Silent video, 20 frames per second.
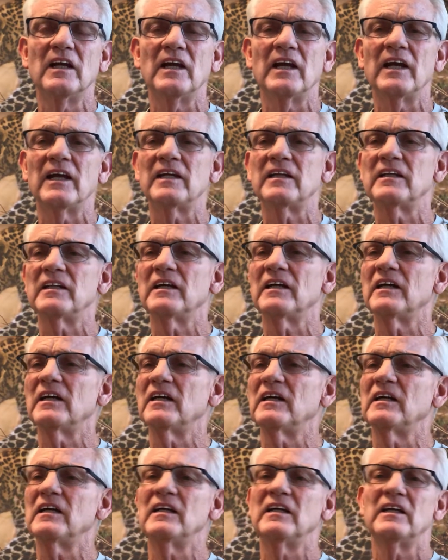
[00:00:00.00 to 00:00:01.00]

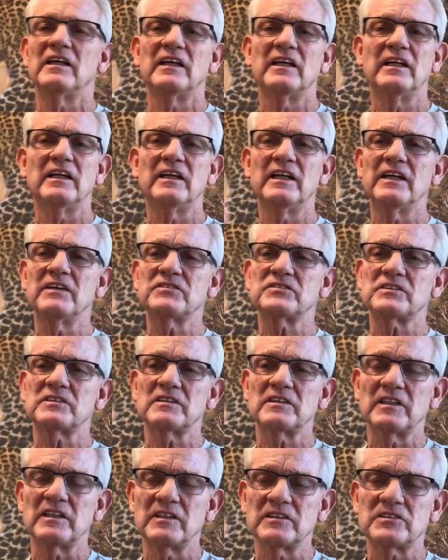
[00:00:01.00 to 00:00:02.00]
And he gave
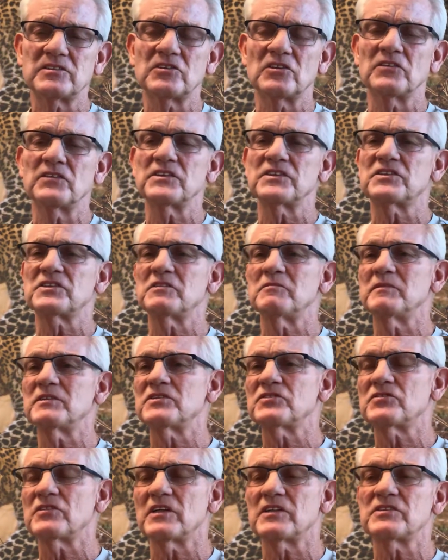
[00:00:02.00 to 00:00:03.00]
the servant some
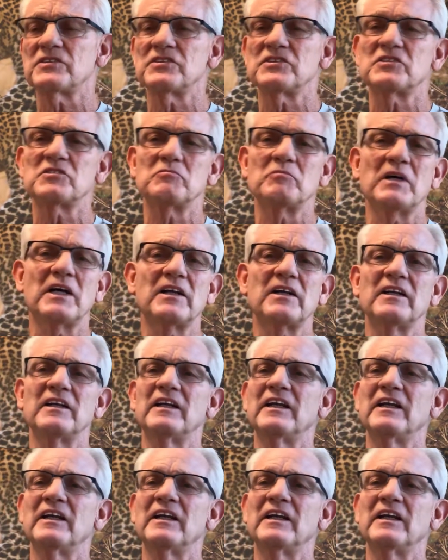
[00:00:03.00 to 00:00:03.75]
instructions about it,